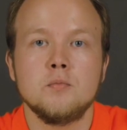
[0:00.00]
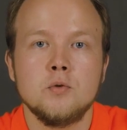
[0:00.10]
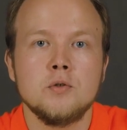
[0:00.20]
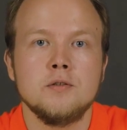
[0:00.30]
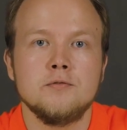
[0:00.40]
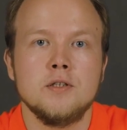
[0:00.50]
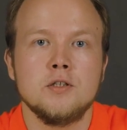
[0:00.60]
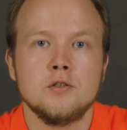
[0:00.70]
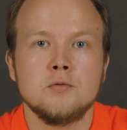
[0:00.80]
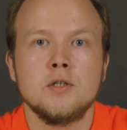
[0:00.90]
we will
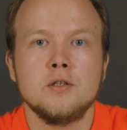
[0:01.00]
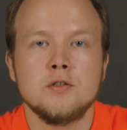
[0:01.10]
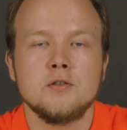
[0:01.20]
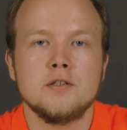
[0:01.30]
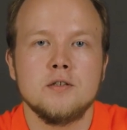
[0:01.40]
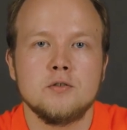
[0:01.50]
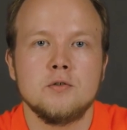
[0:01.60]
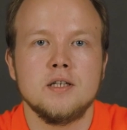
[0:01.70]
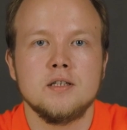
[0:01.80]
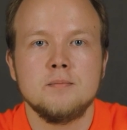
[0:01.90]
configure the reader using the
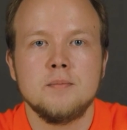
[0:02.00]
created